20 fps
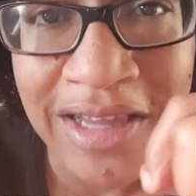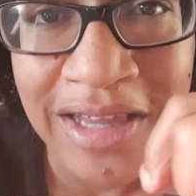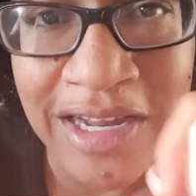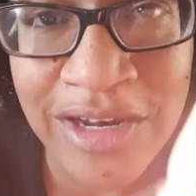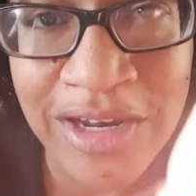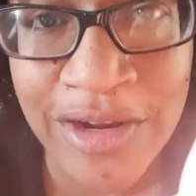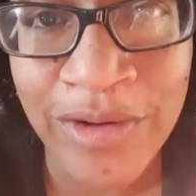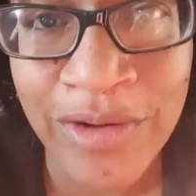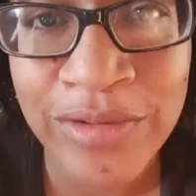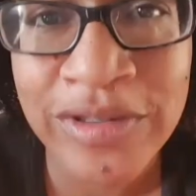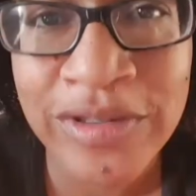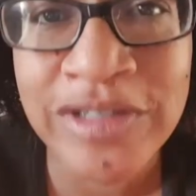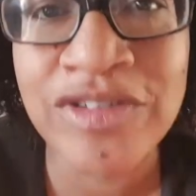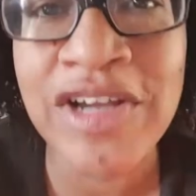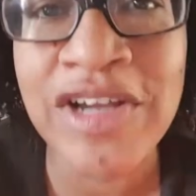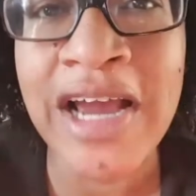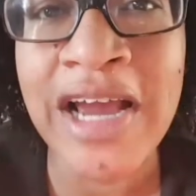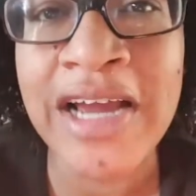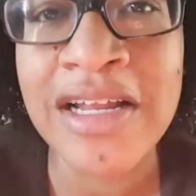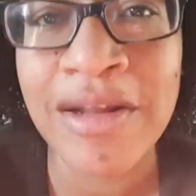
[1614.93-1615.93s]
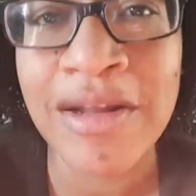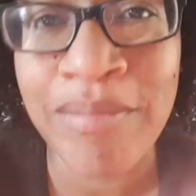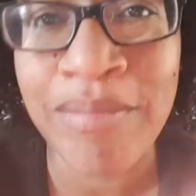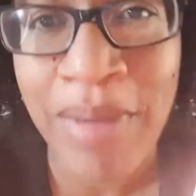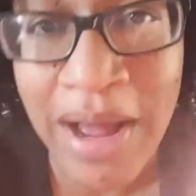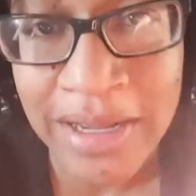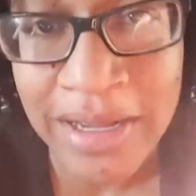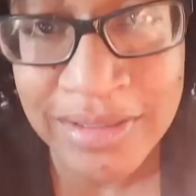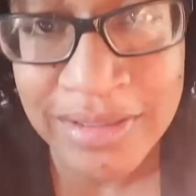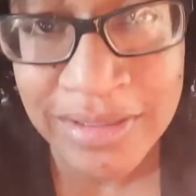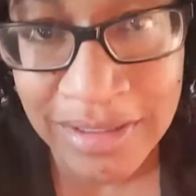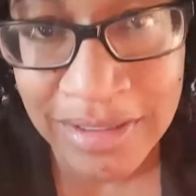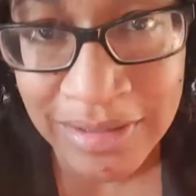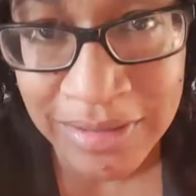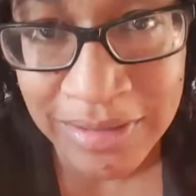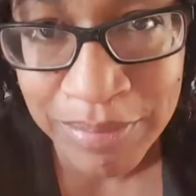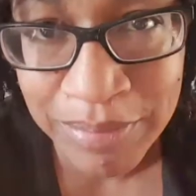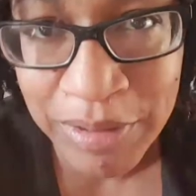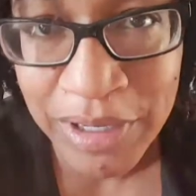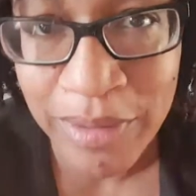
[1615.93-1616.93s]
know the jack in the box
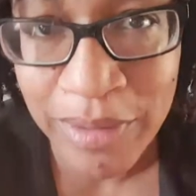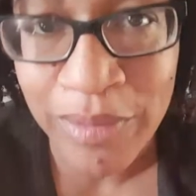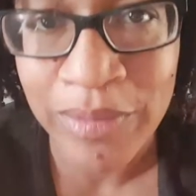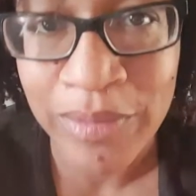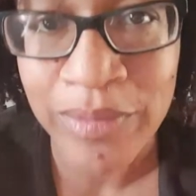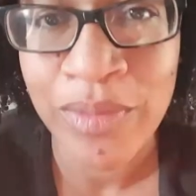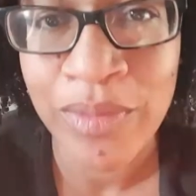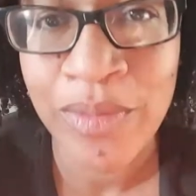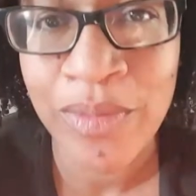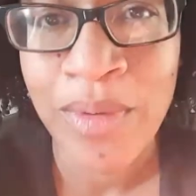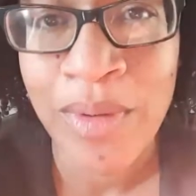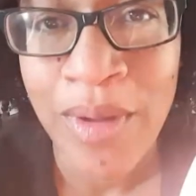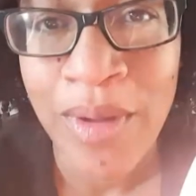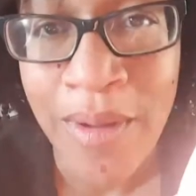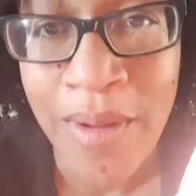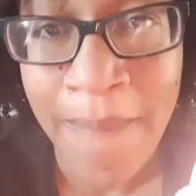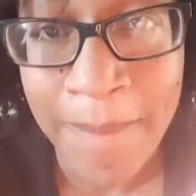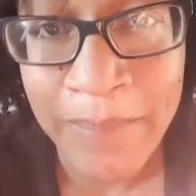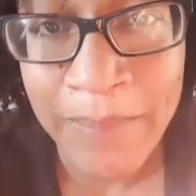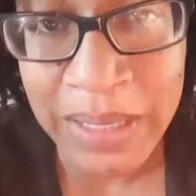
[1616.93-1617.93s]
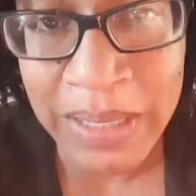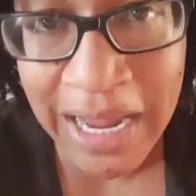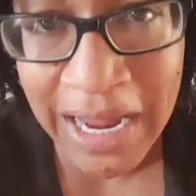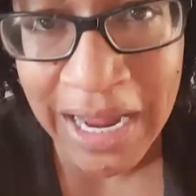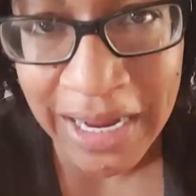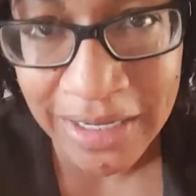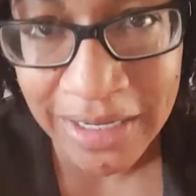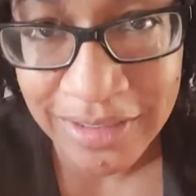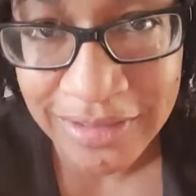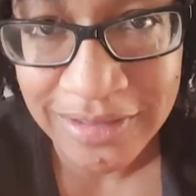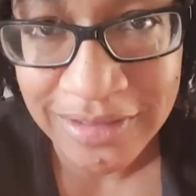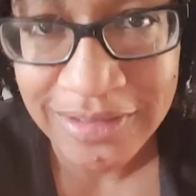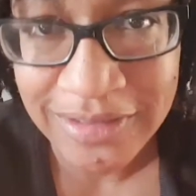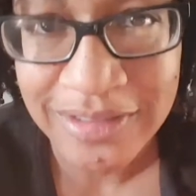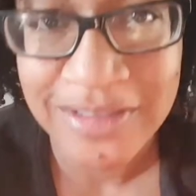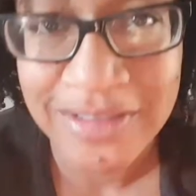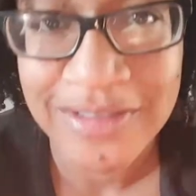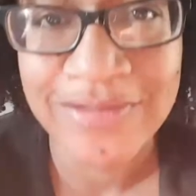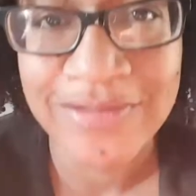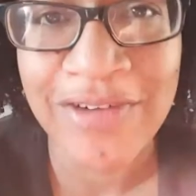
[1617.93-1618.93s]
is being played,
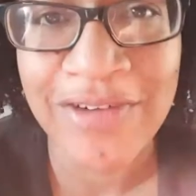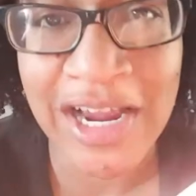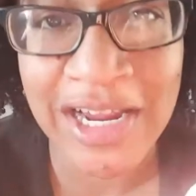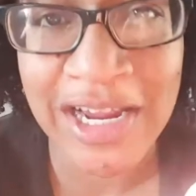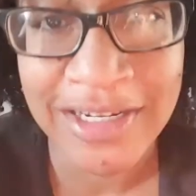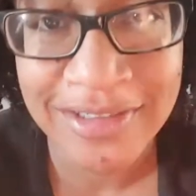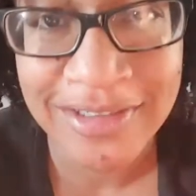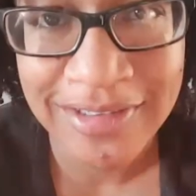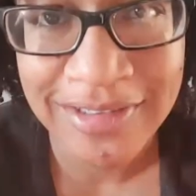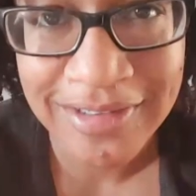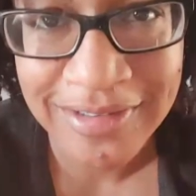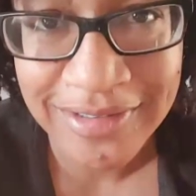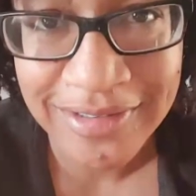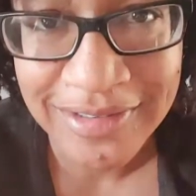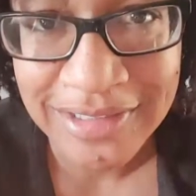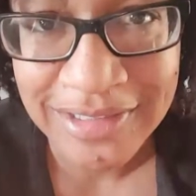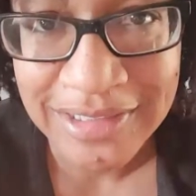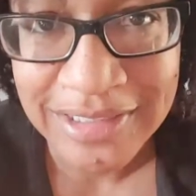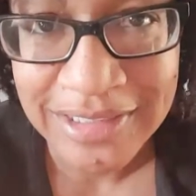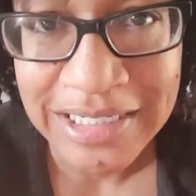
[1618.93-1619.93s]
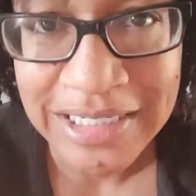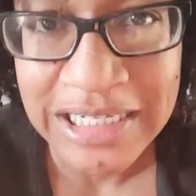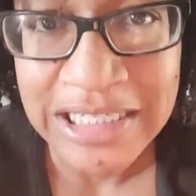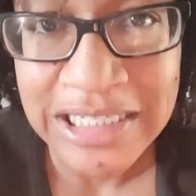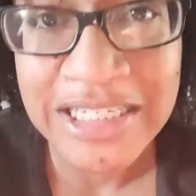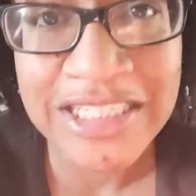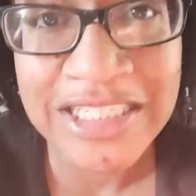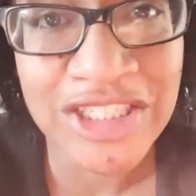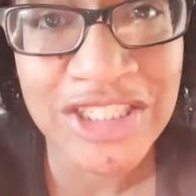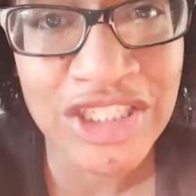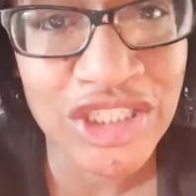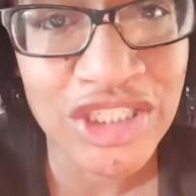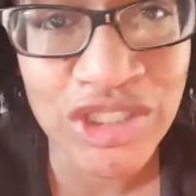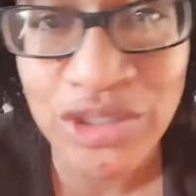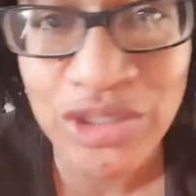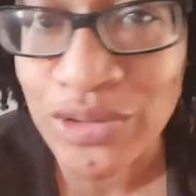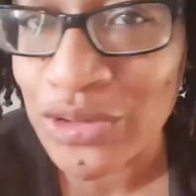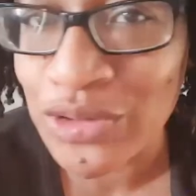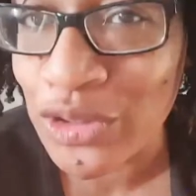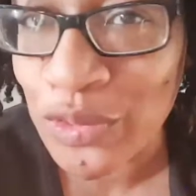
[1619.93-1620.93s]
right? They just
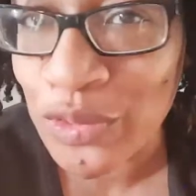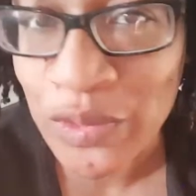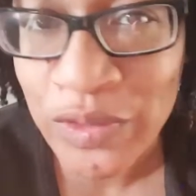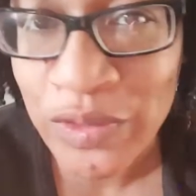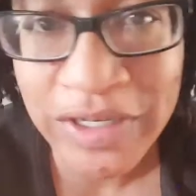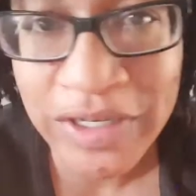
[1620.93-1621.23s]
don't know when